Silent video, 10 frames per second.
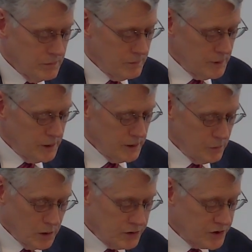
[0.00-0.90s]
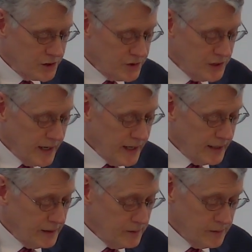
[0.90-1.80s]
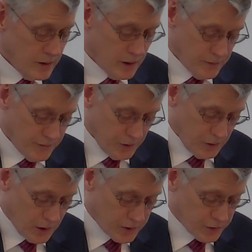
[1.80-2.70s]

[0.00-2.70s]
In 168 of the larger